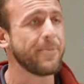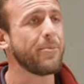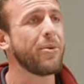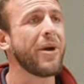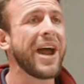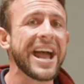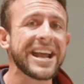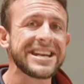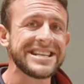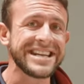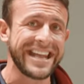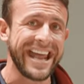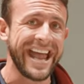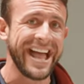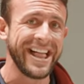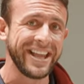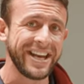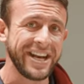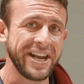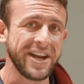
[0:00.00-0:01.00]
and
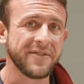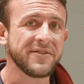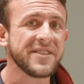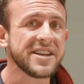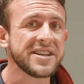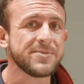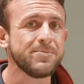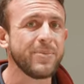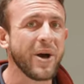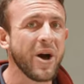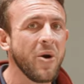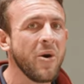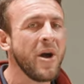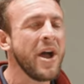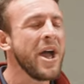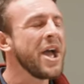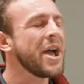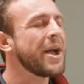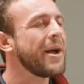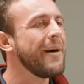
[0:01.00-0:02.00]
practicality of this boat
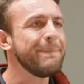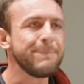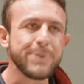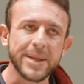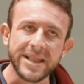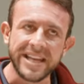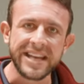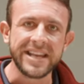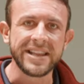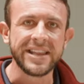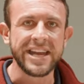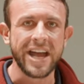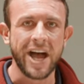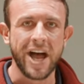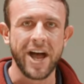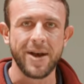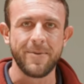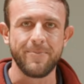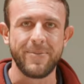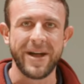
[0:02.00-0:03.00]
completely
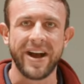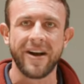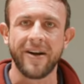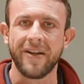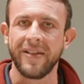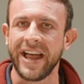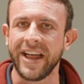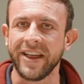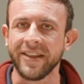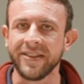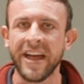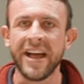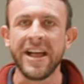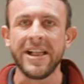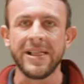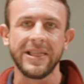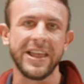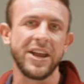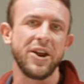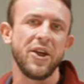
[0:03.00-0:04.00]
unparalleled.
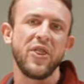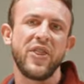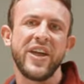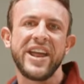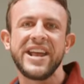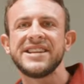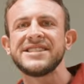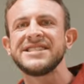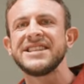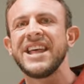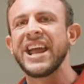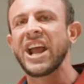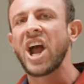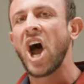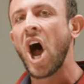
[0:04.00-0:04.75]
Little things like